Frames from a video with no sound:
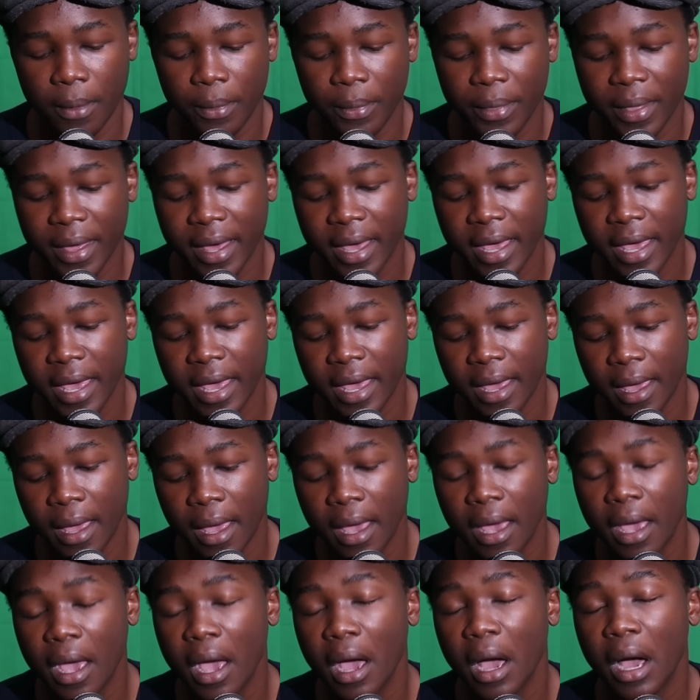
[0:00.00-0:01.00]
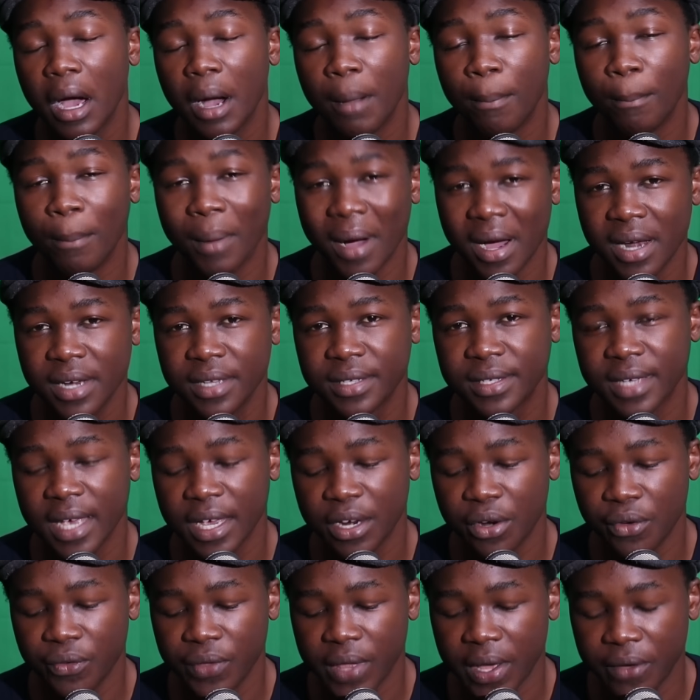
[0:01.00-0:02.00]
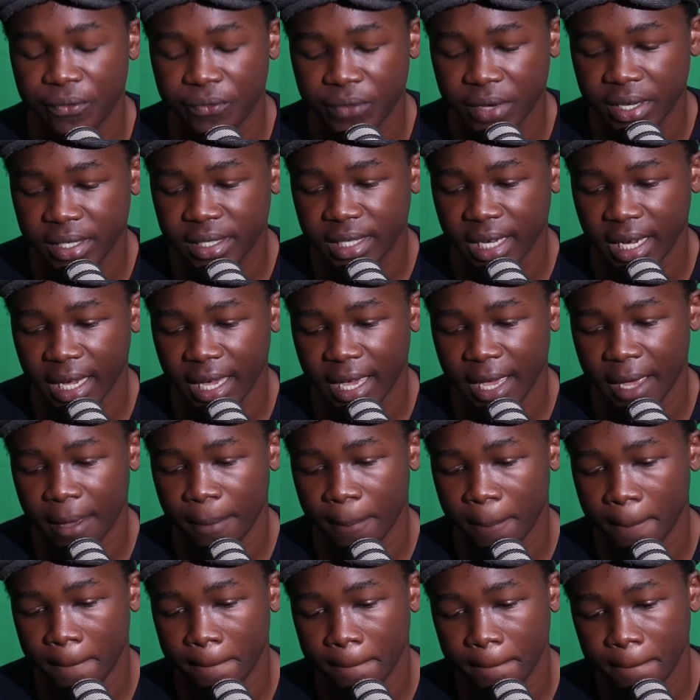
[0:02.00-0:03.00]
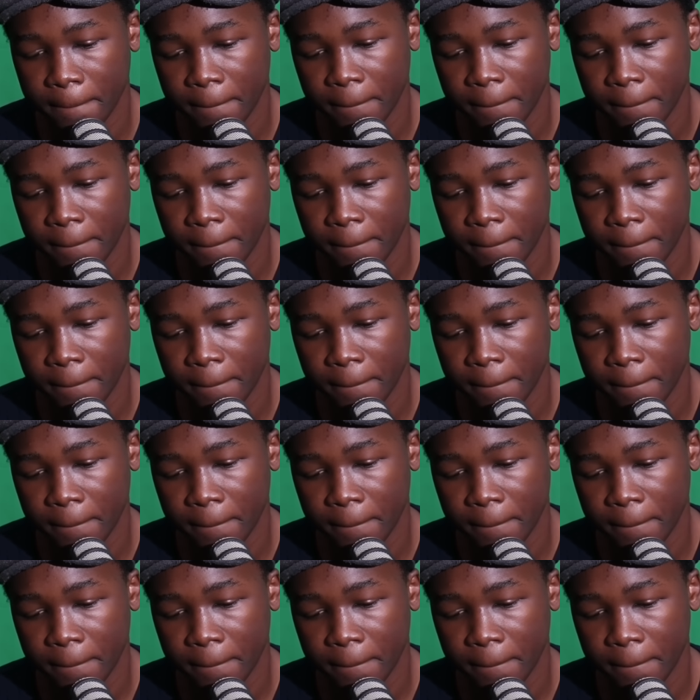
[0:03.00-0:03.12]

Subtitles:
the bad side of the Aviator game,